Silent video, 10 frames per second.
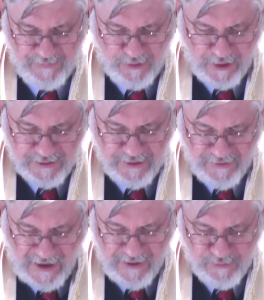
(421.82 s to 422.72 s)
brought to
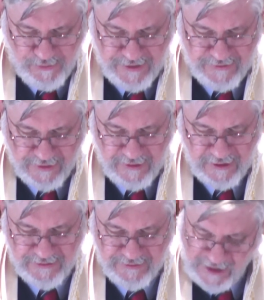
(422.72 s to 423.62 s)
that region,
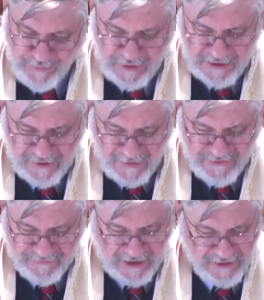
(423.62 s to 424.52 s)
separated by
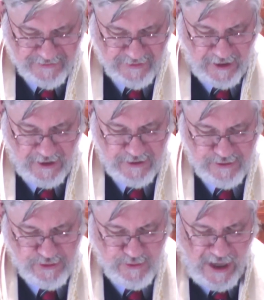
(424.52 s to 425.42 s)
sex,
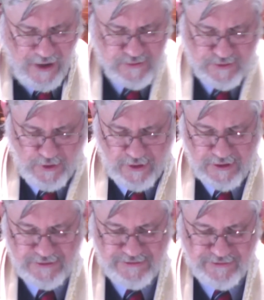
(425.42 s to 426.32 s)
to do outdoor
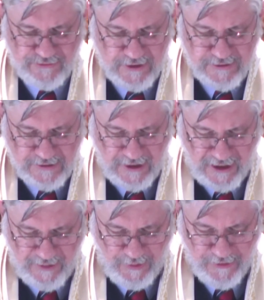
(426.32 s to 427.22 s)
construction
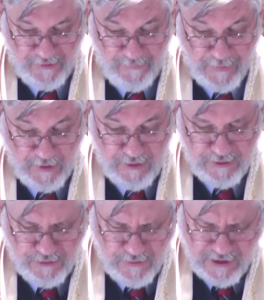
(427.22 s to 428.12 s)
labor,
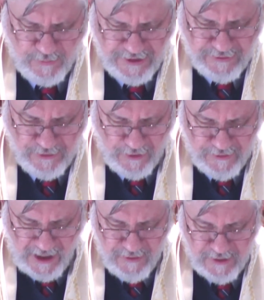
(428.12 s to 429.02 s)
during which no
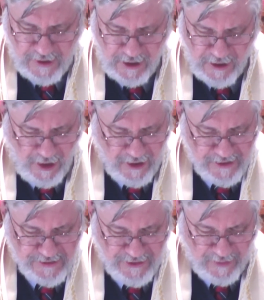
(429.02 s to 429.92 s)
doubt a
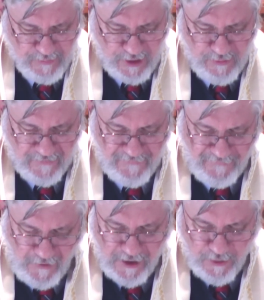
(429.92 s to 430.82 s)
large number will
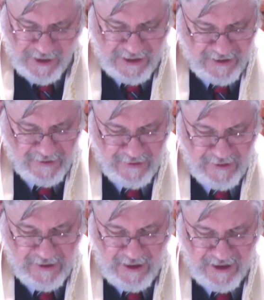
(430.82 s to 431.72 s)
fall away
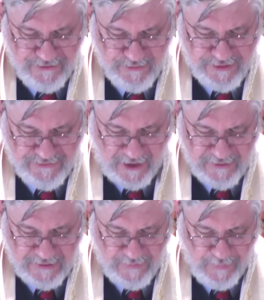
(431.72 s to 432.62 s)
as a
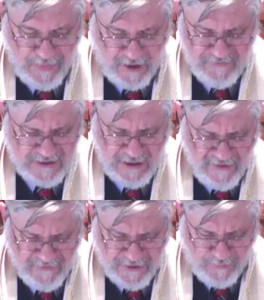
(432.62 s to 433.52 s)
result of an
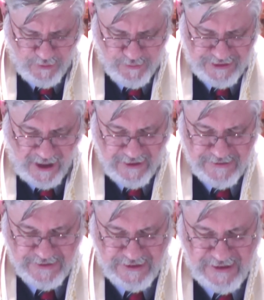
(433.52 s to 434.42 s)
inevitable
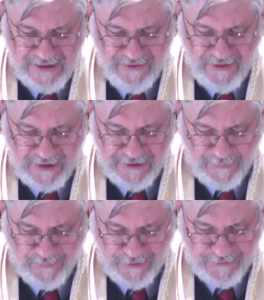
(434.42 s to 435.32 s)
reduction in their
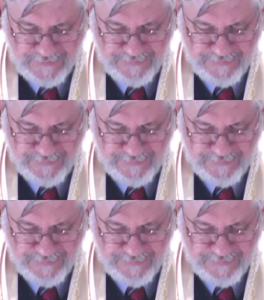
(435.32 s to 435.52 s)
number.